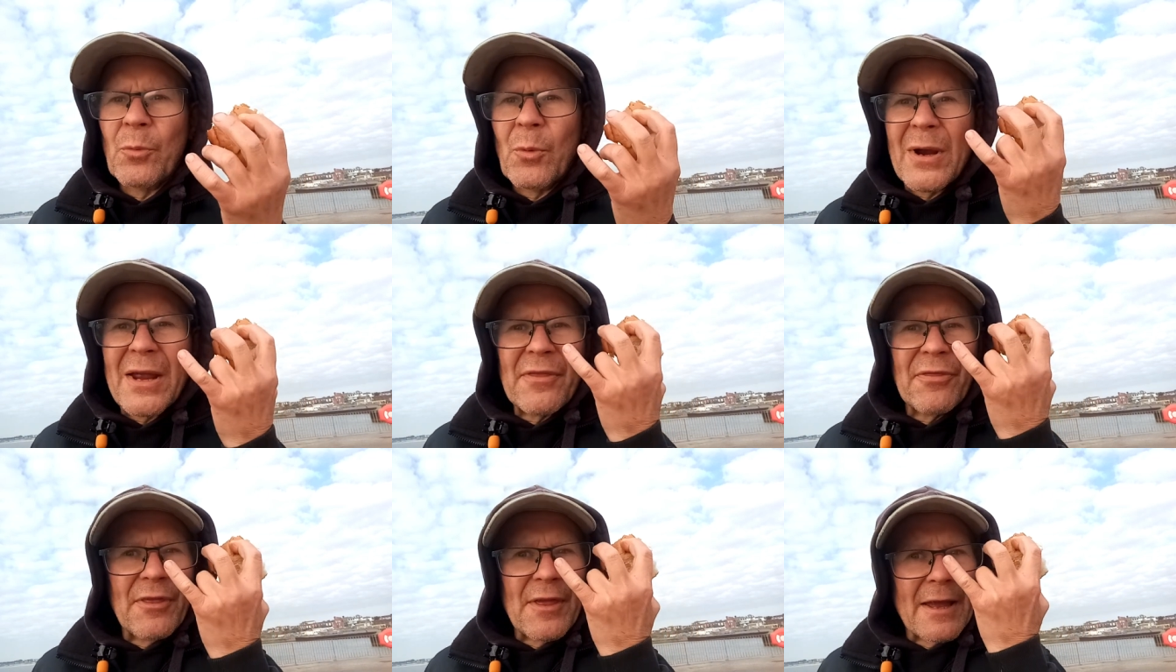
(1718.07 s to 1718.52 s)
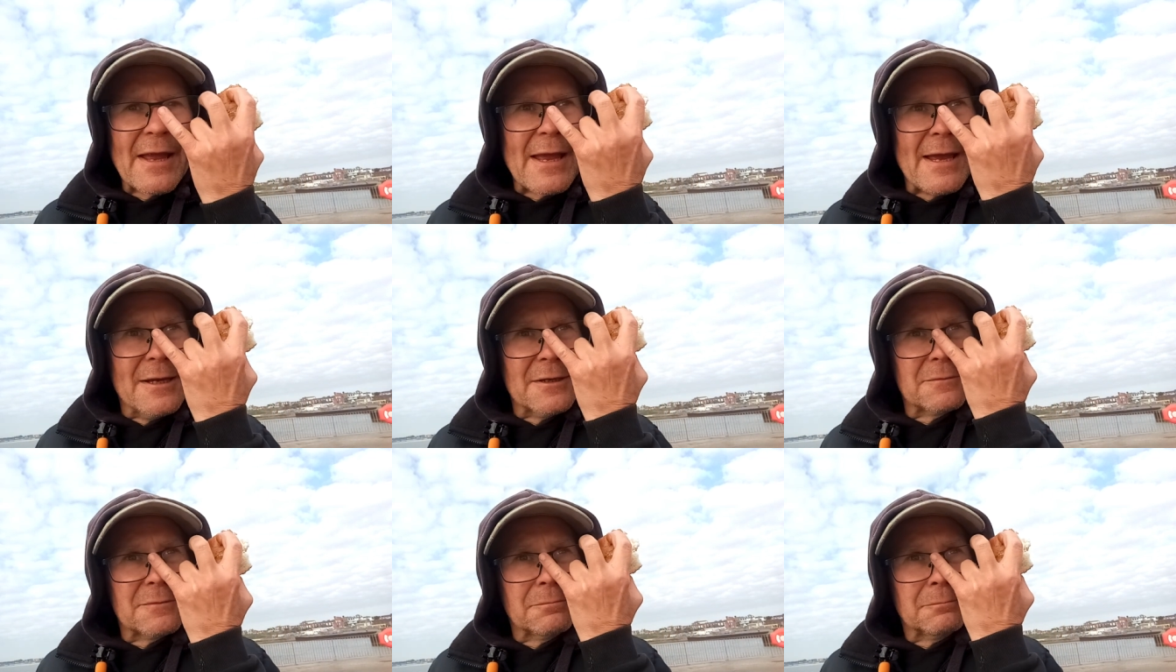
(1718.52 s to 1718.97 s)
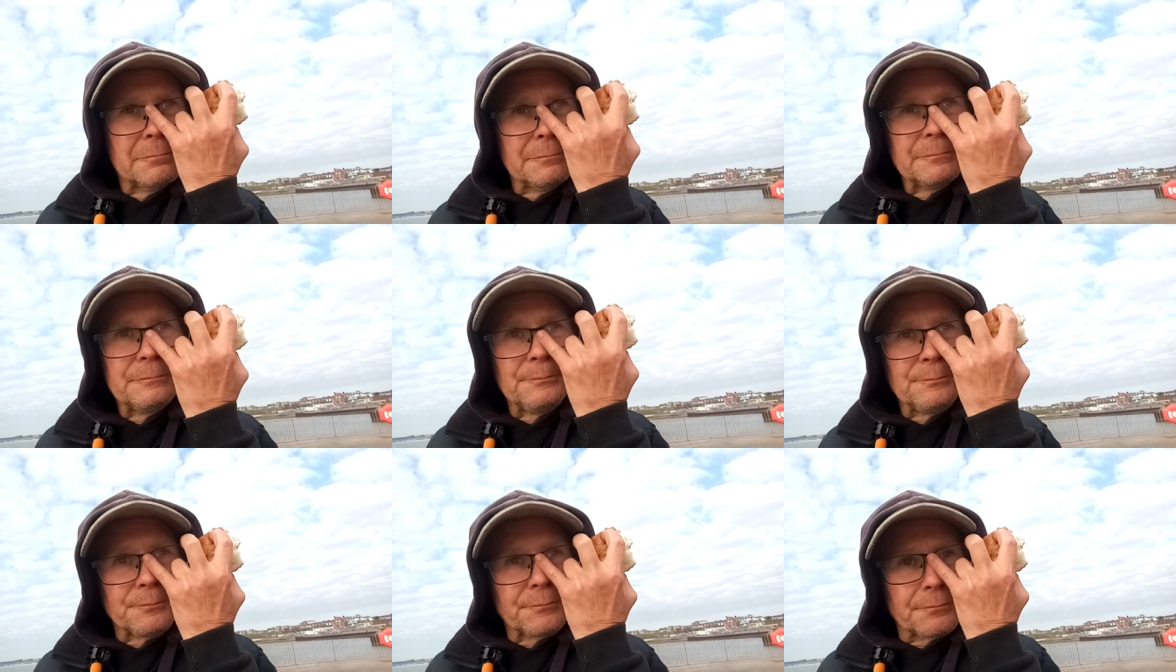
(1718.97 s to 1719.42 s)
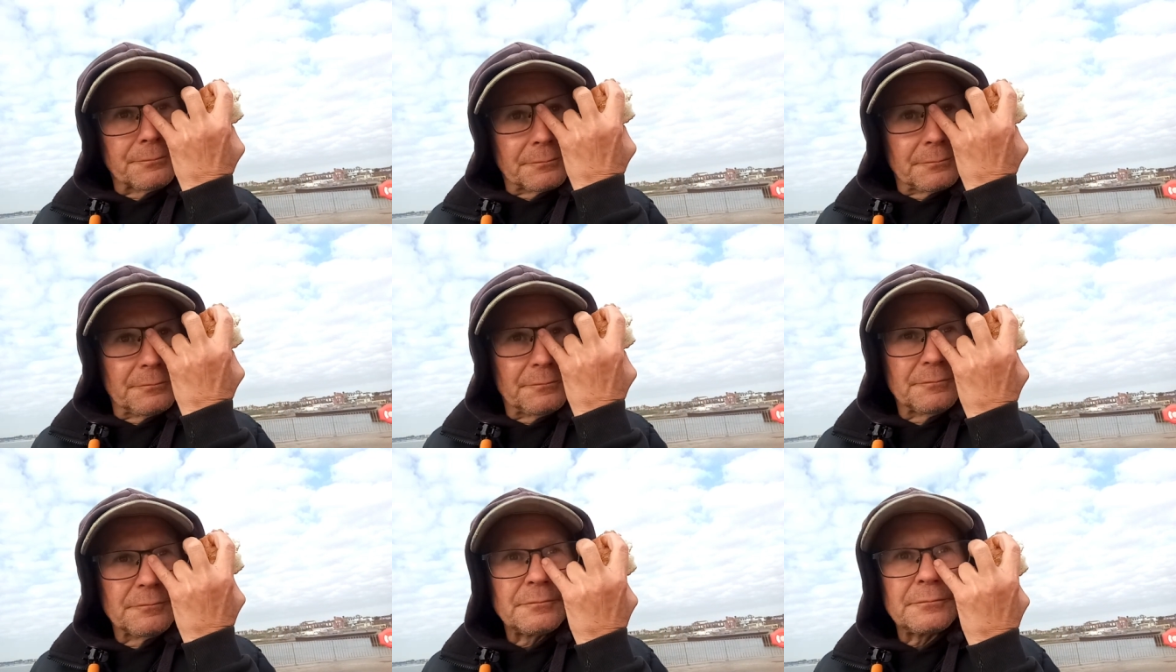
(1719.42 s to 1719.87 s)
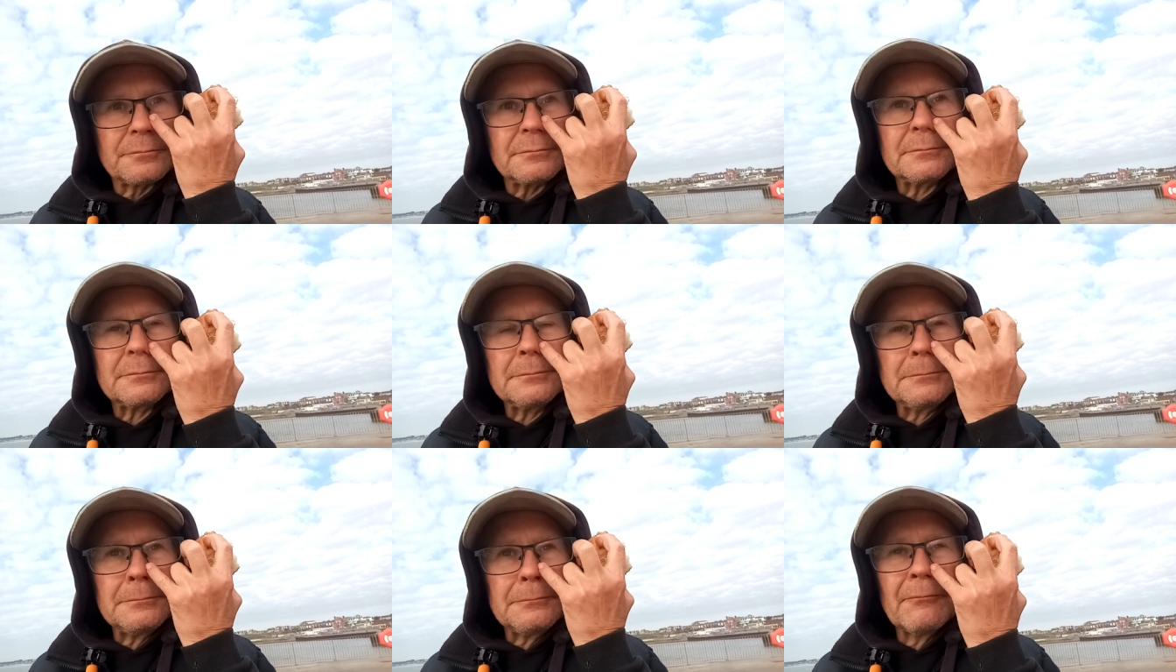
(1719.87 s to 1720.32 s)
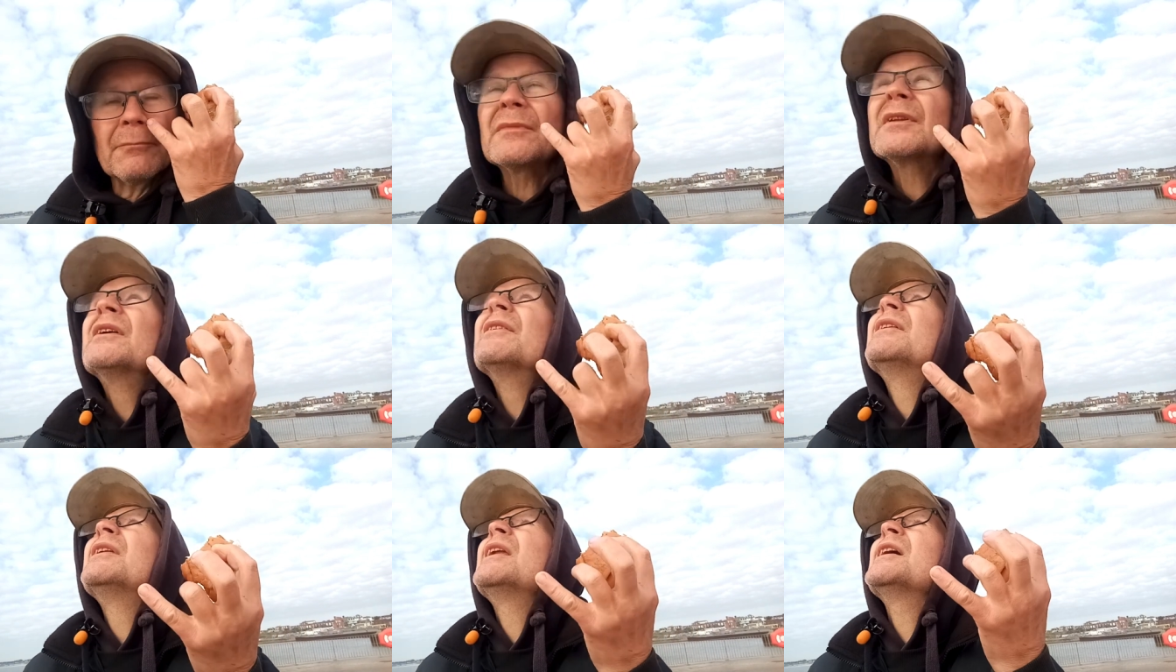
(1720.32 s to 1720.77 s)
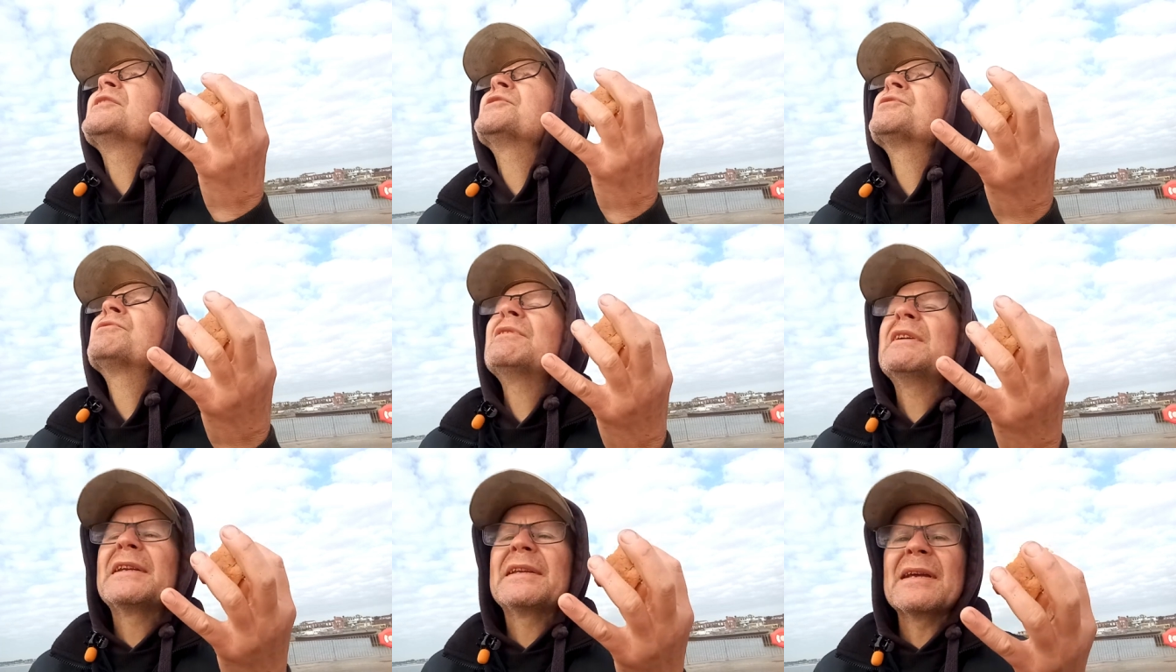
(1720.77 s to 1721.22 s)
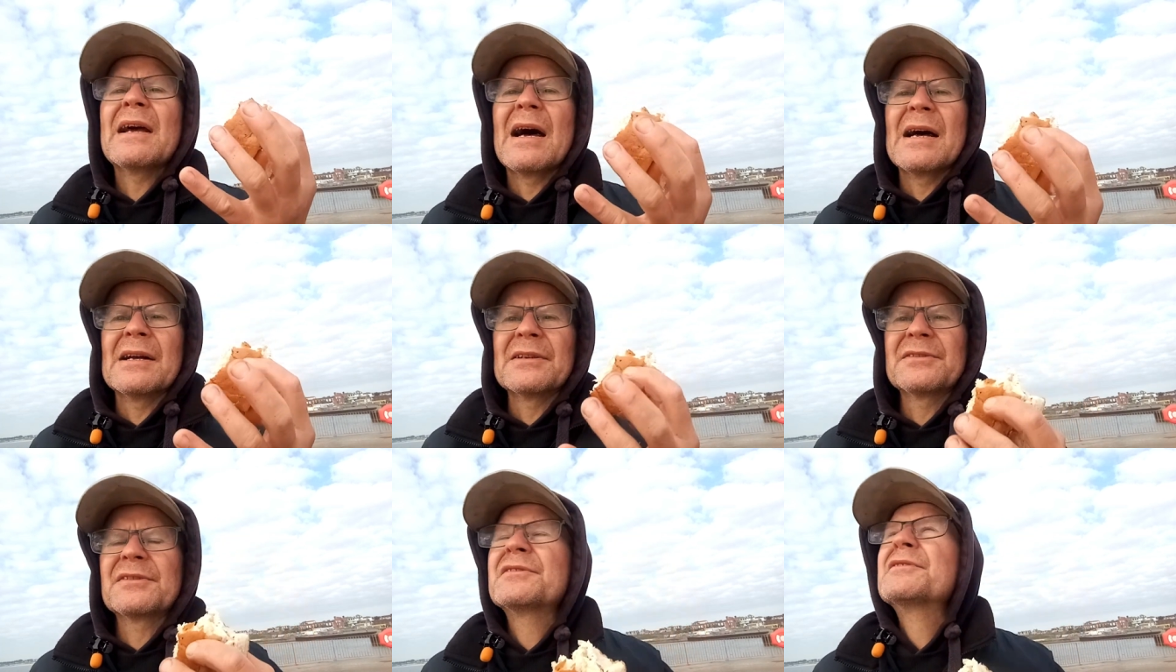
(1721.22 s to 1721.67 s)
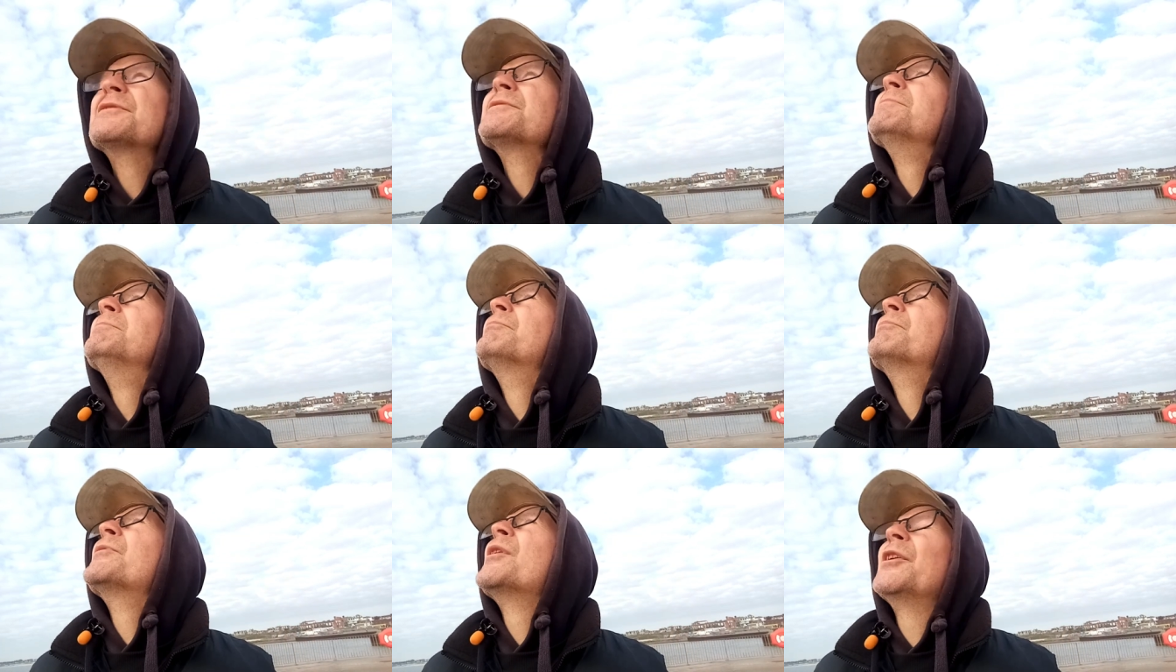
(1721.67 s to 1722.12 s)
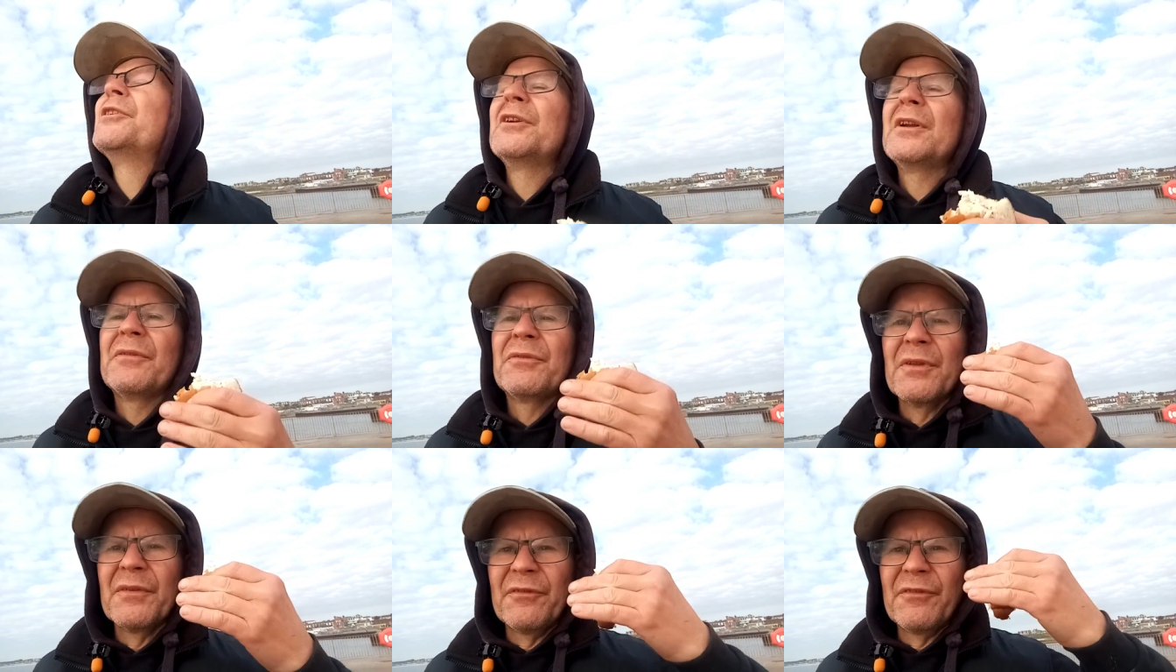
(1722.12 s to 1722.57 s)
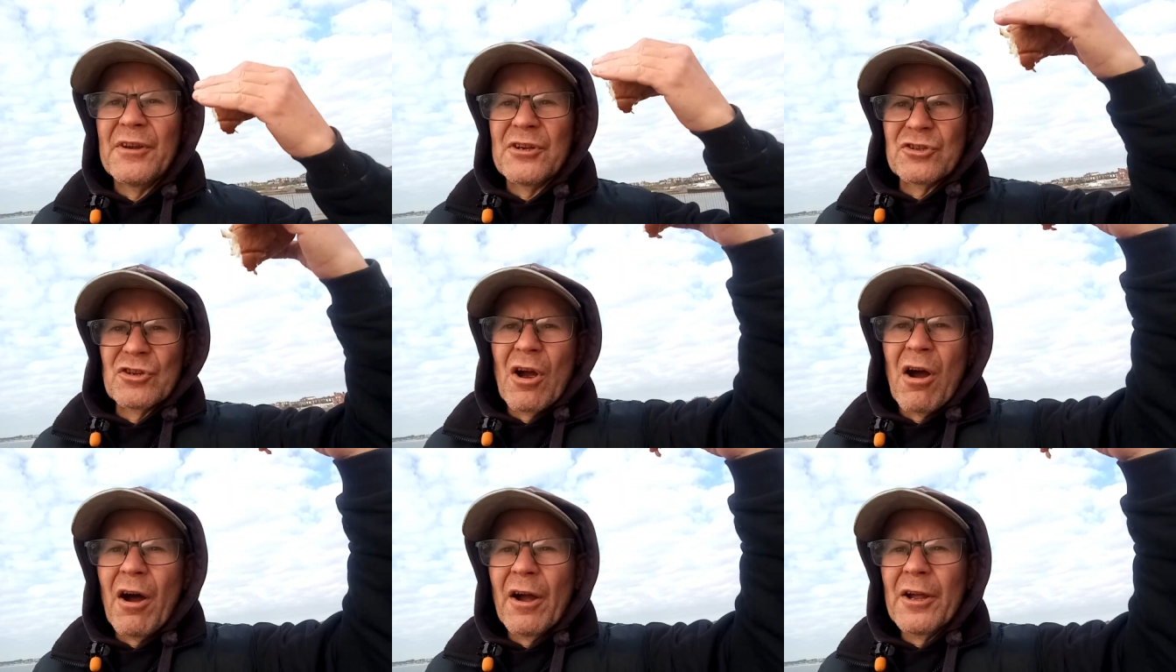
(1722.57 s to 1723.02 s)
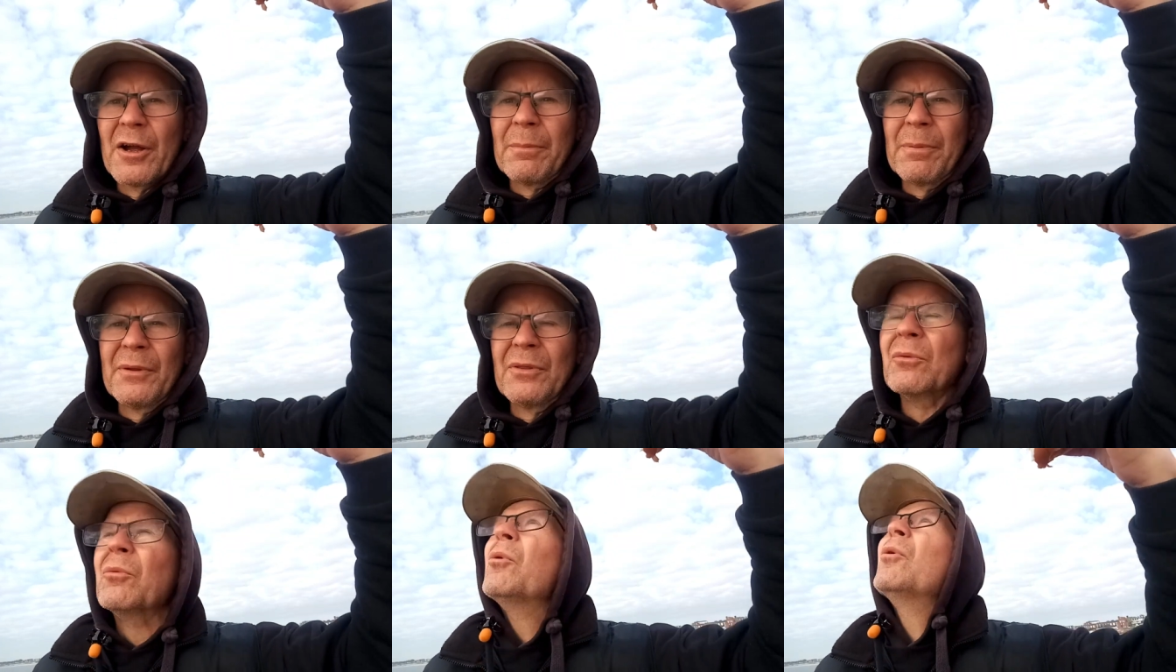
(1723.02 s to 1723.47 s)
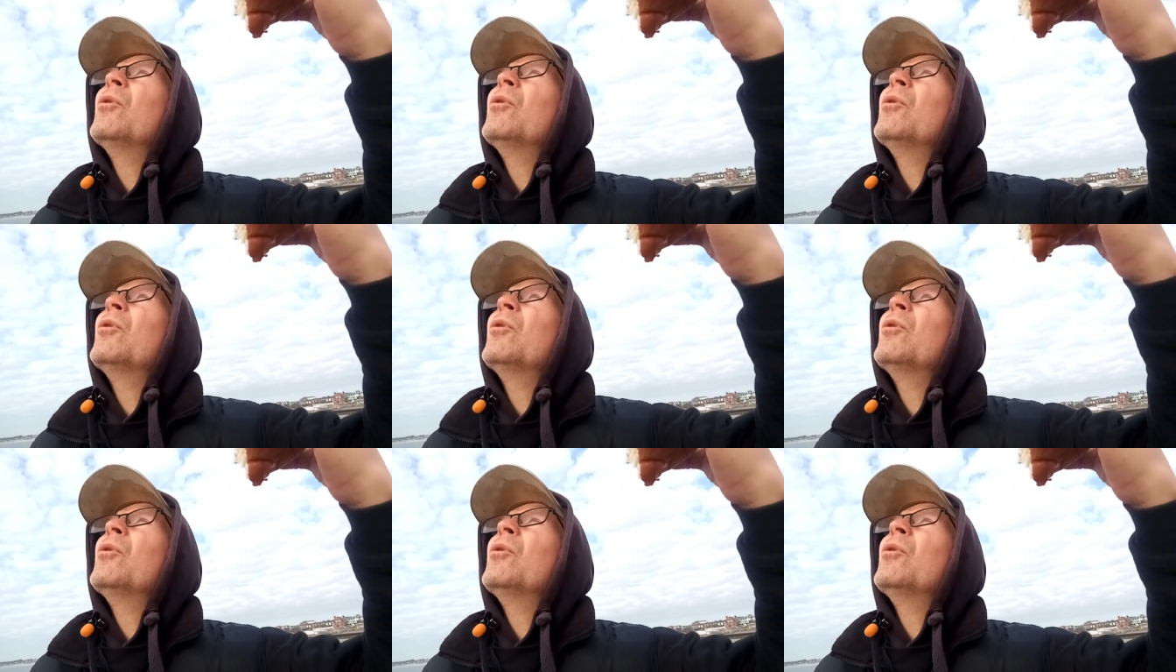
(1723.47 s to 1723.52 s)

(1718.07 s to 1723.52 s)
round, got my gloves on, pull foot brake, I managed to snap the bottom snood,